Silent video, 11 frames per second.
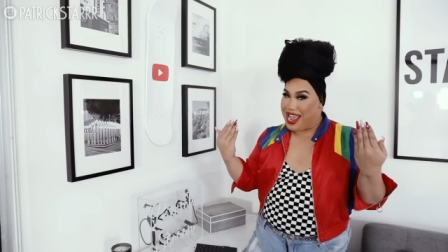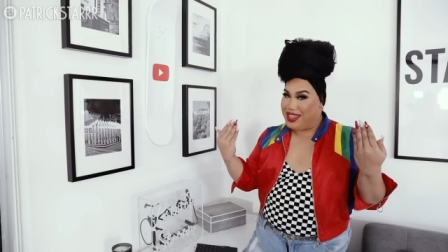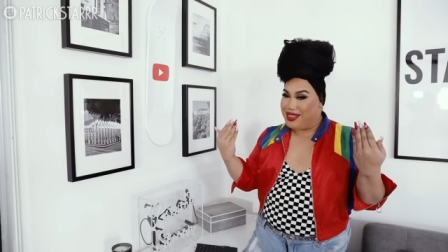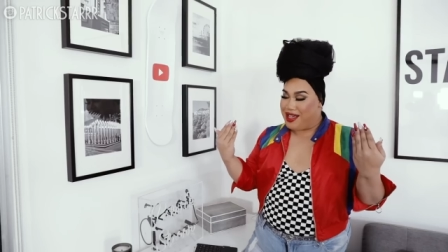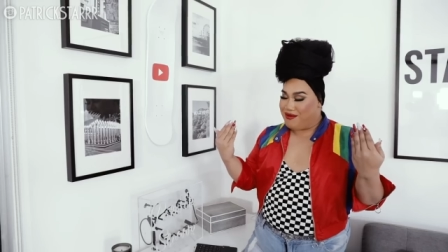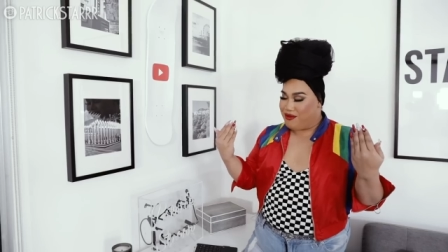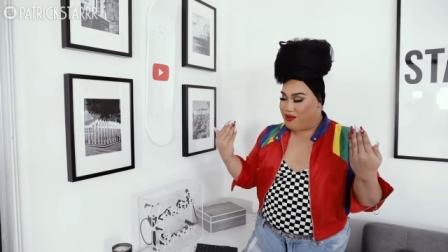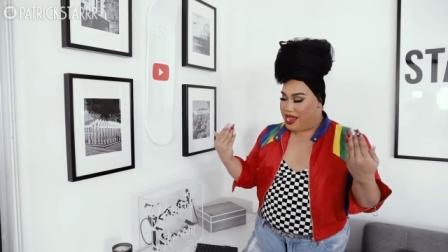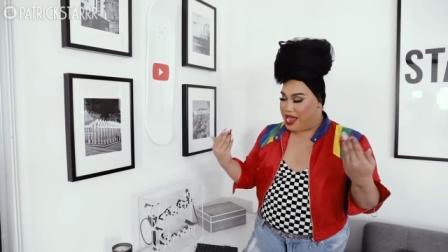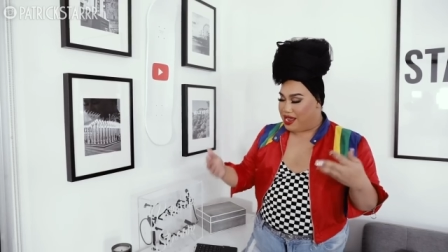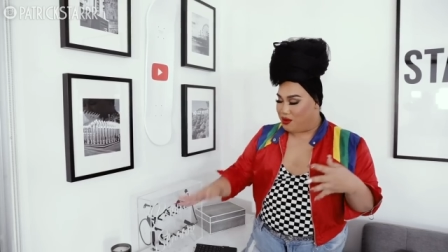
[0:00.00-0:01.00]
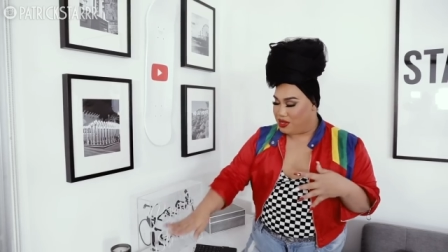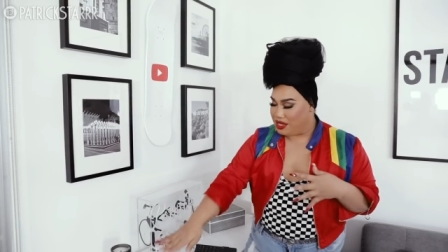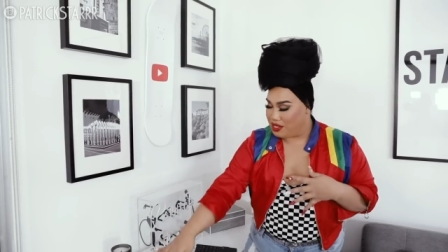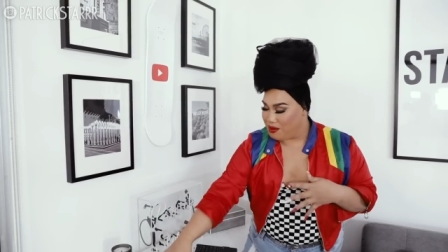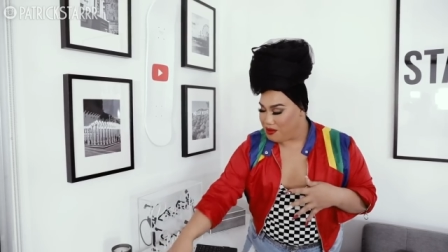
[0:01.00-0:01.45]
I love red
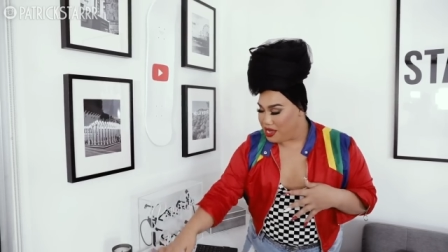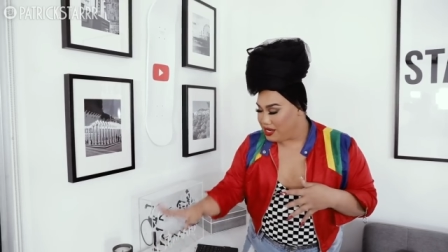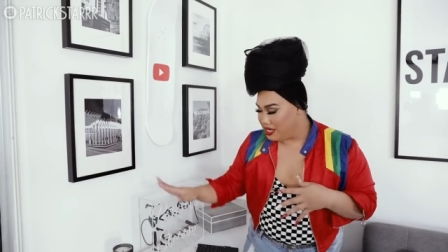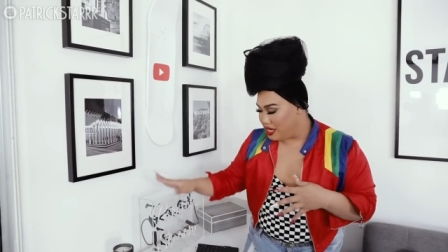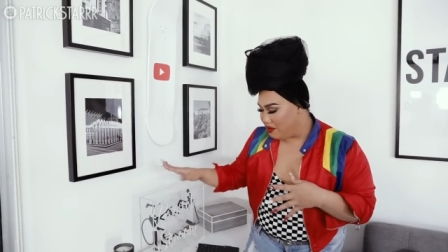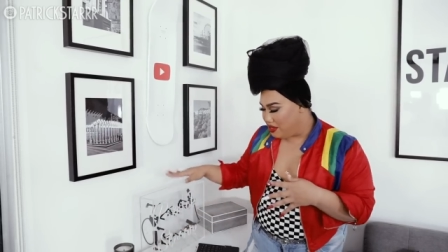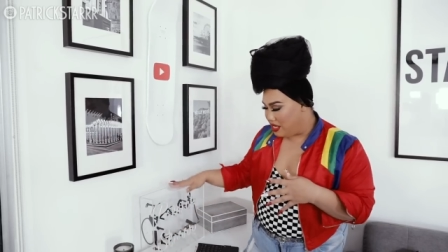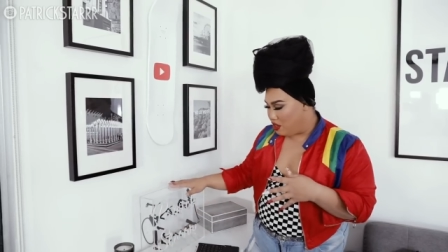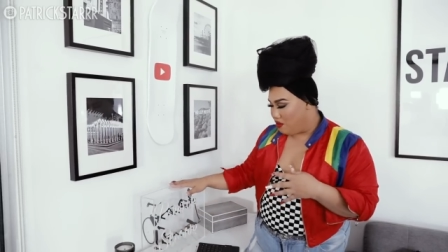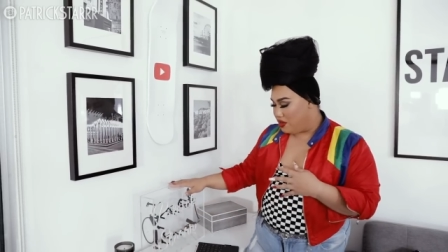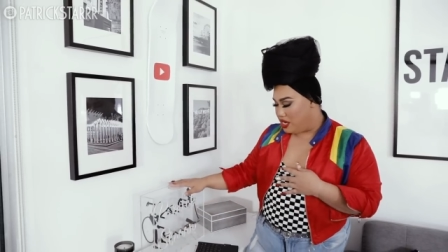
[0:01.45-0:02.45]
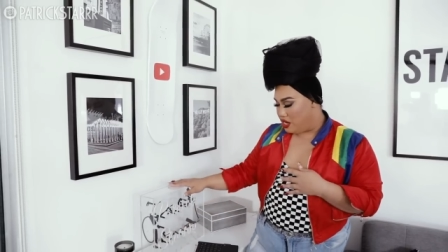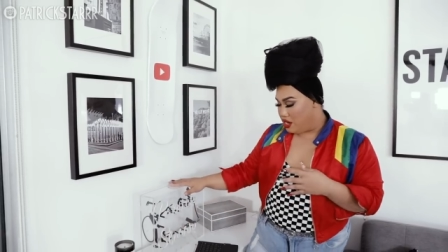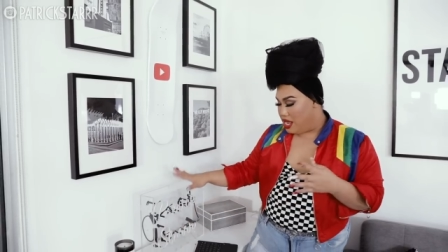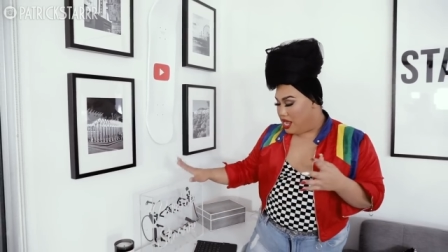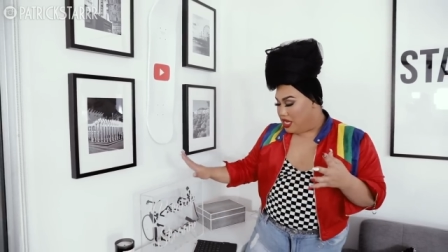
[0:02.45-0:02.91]
with a little mug and everything over
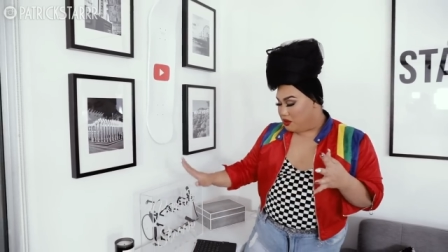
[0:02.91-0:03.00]
here.